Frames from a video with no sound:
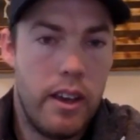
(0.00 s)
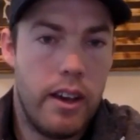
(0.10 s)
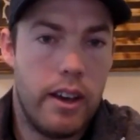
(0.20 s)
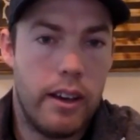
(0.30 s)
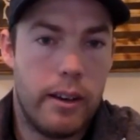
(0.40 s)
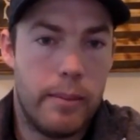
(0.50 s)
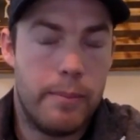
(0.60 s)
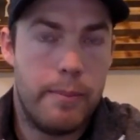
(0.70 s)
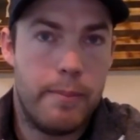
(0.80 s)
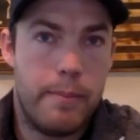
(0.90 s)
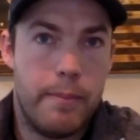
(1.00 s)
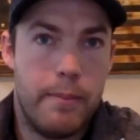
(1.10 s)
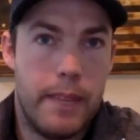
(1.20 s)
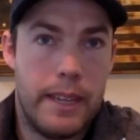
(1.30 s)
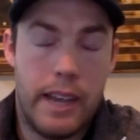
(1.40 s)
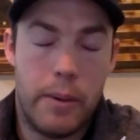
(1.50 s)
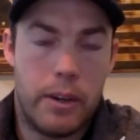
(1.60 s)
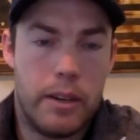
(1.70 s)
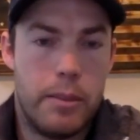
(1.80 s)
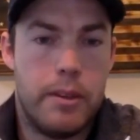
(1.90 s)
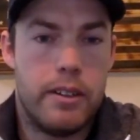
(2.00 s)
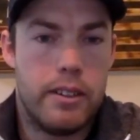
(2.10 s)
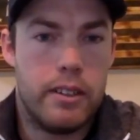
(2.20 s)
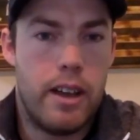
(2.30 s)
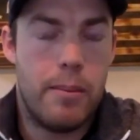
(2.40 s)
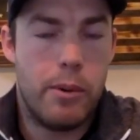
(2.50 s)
And yeah, we're going to be learning a lot